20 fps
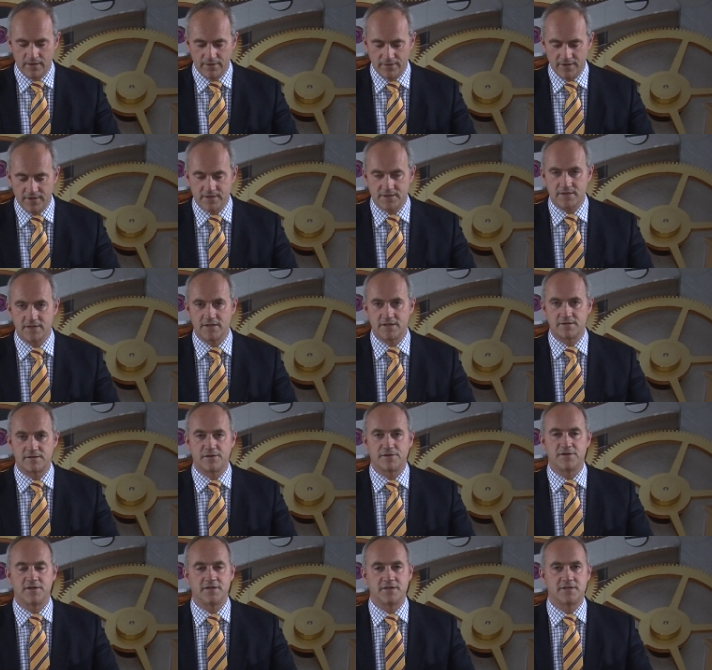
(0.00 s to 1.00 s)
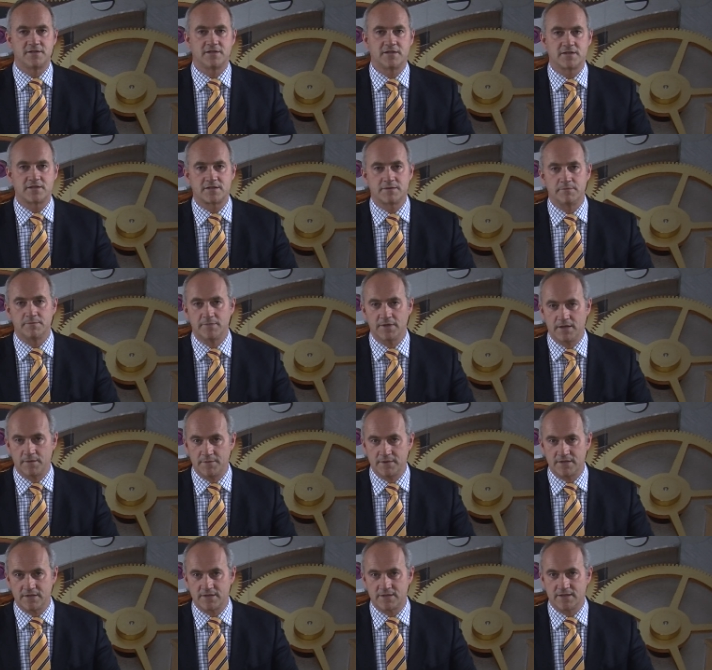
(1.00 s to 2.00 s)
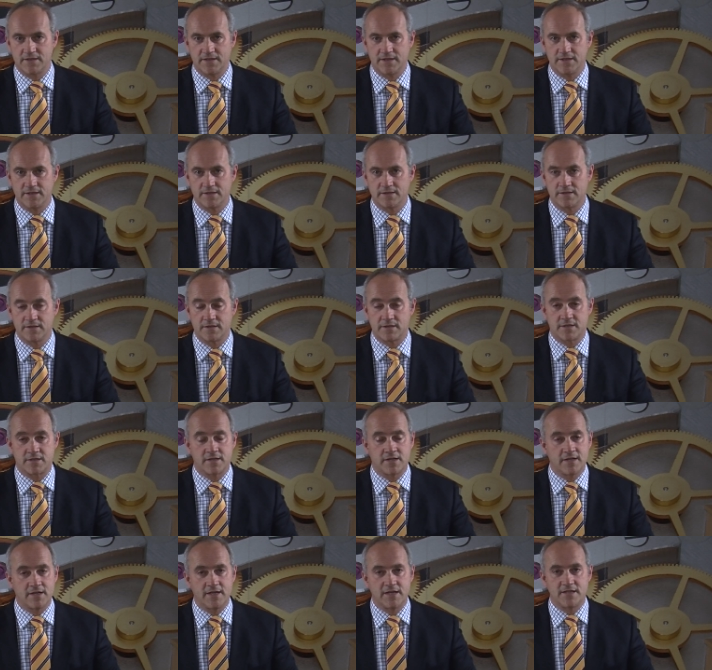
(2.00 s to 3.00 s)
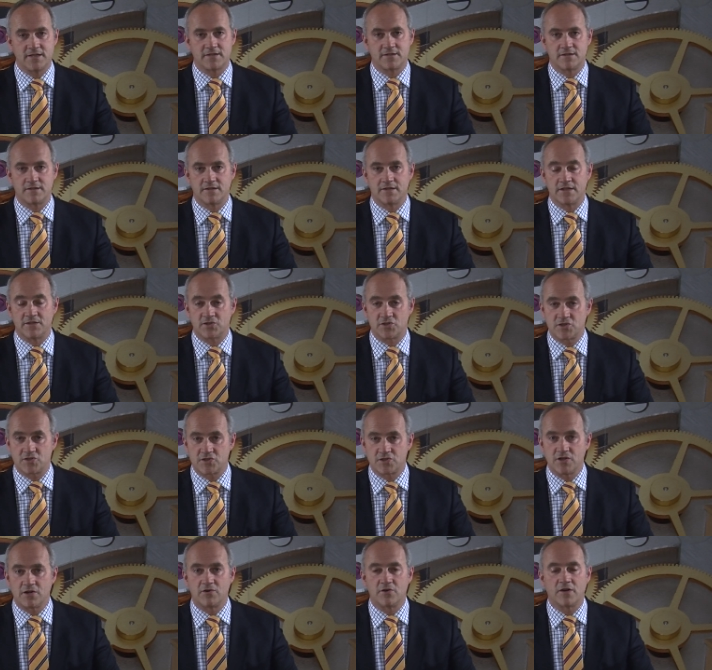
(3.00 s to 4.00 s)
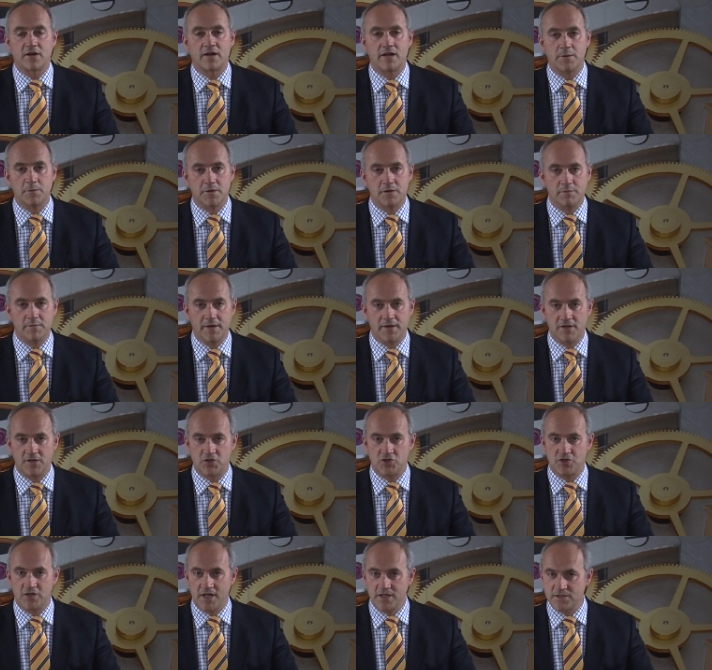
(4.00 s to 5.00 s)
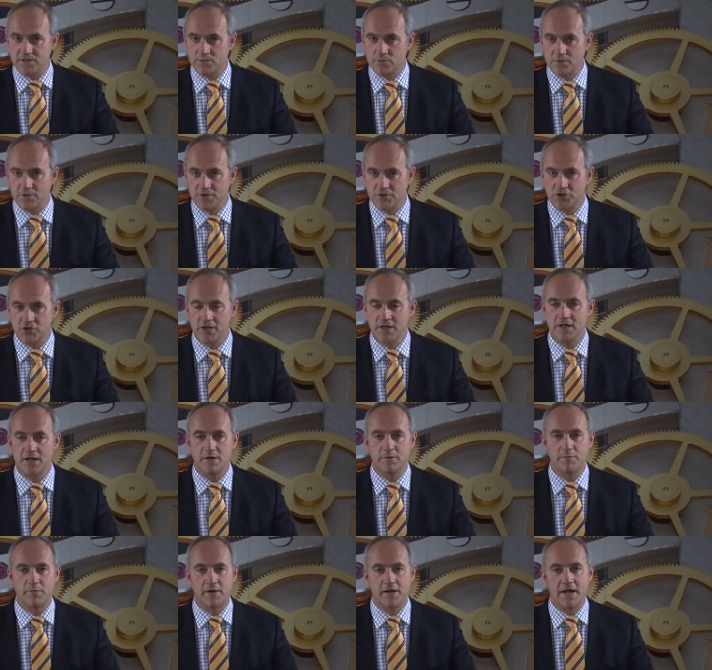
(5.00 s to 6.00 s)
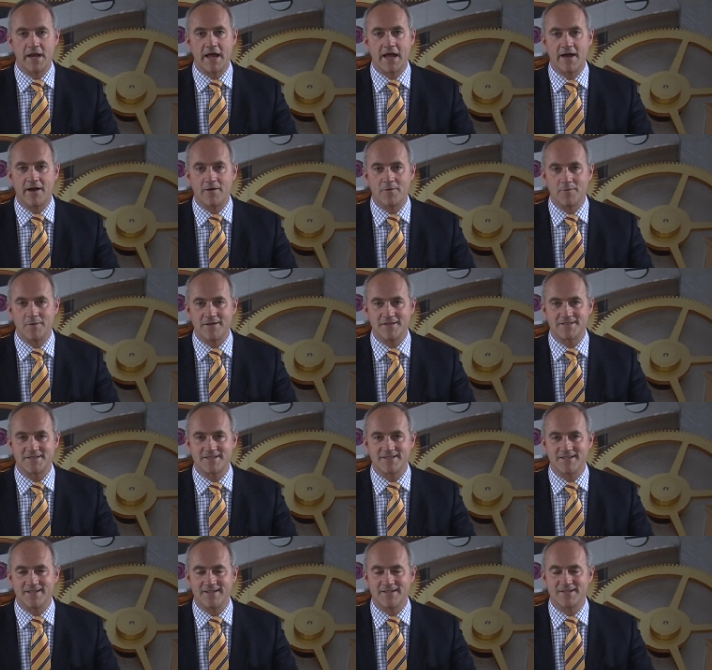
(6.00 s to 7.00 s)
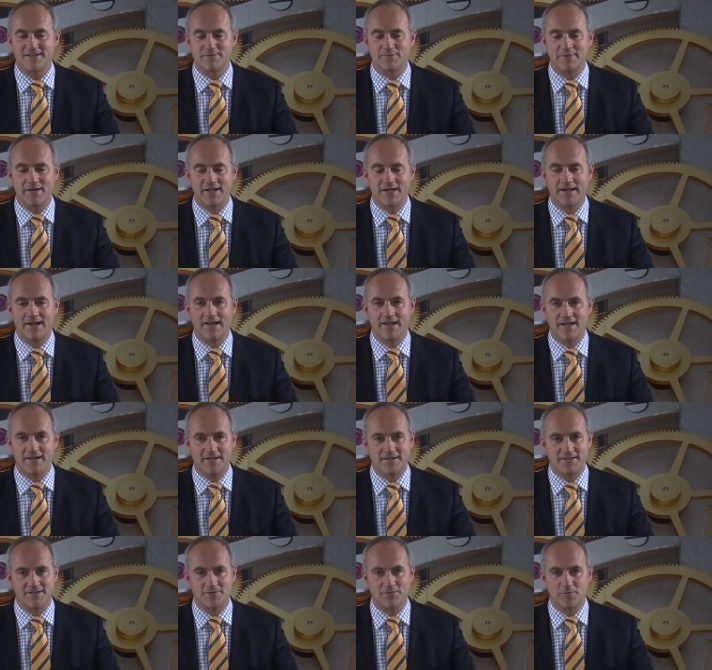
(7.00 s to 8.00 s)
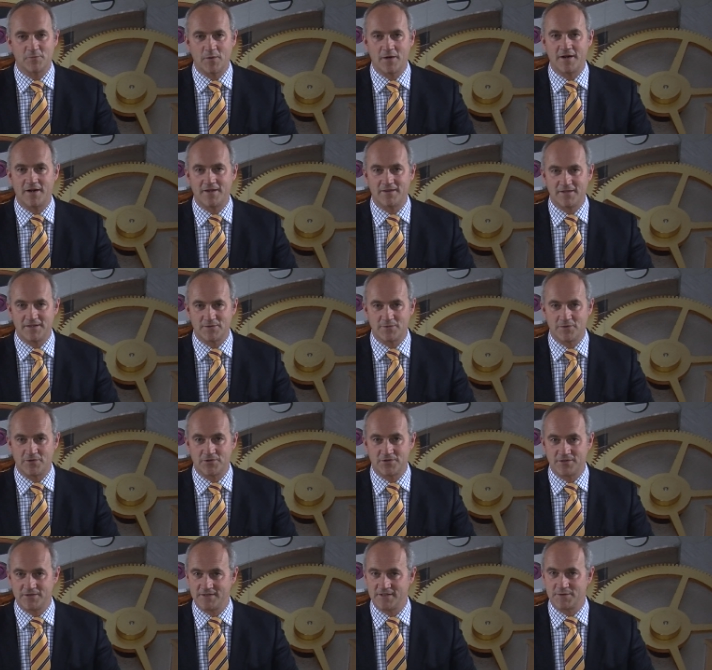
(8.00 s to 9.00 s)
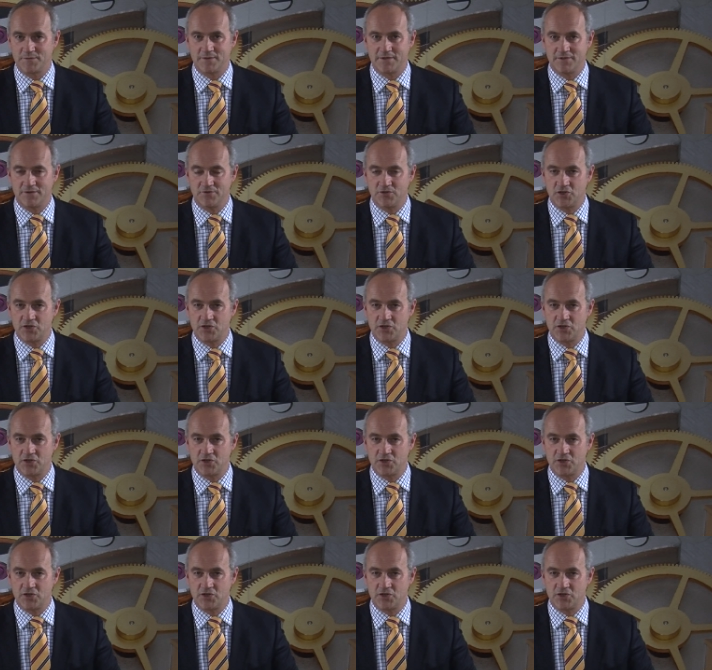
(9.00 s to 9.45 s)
This is the thirty-six millimeter size. It's a size that historically would have been a gent's watch, but now we see as many ladies wearing these watches as we do